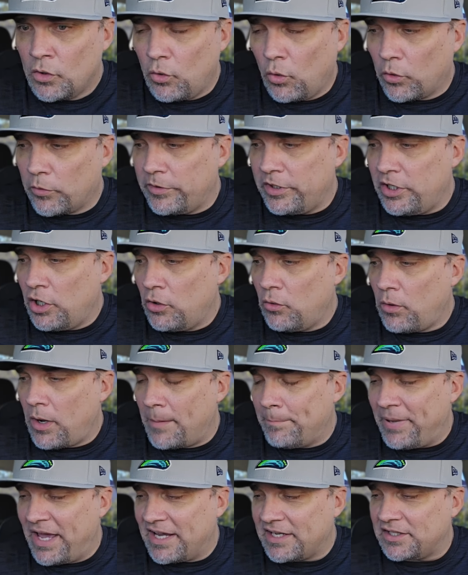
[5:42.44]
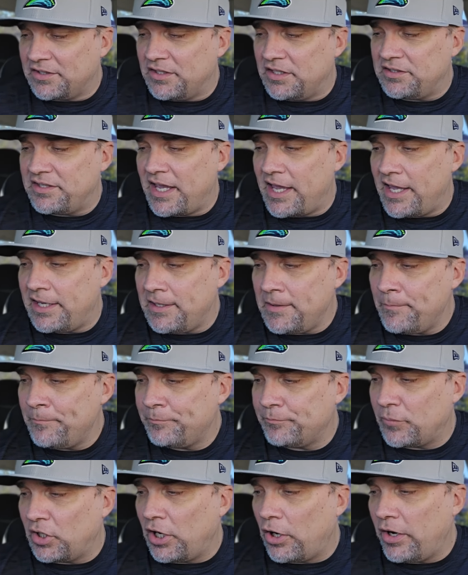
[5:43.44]
Oreo back in the day.
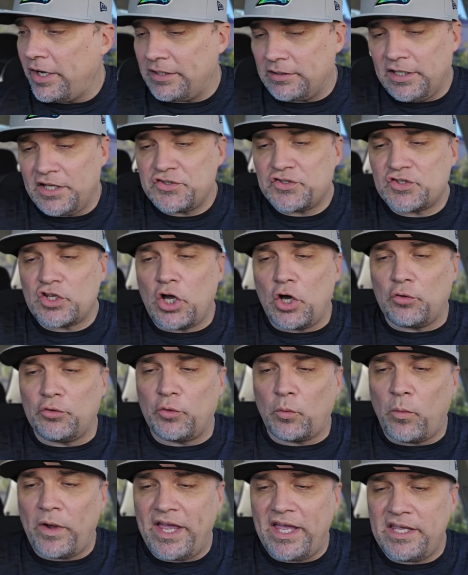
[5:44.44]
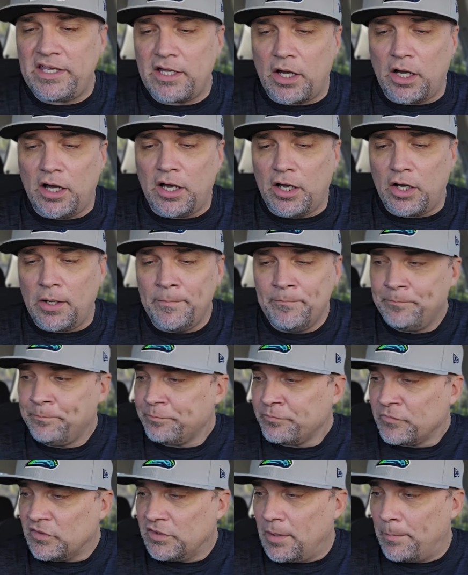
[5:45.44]
But all right, let's go. The way Nabisco
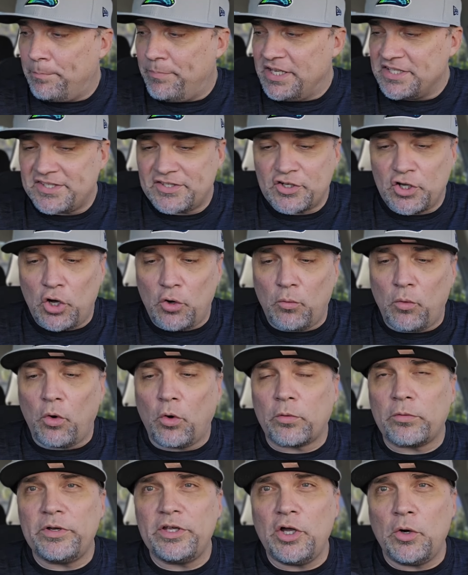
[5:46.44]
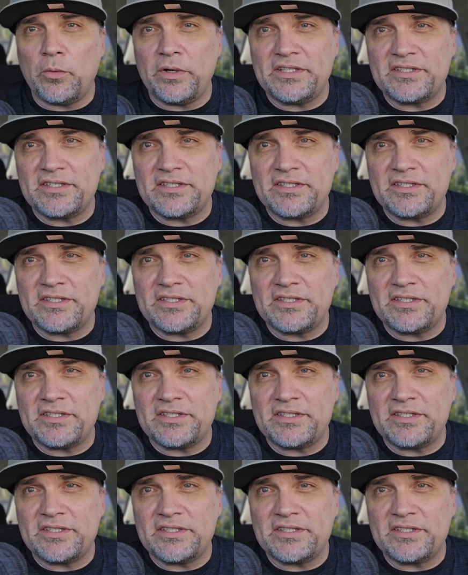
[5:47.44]
Oreo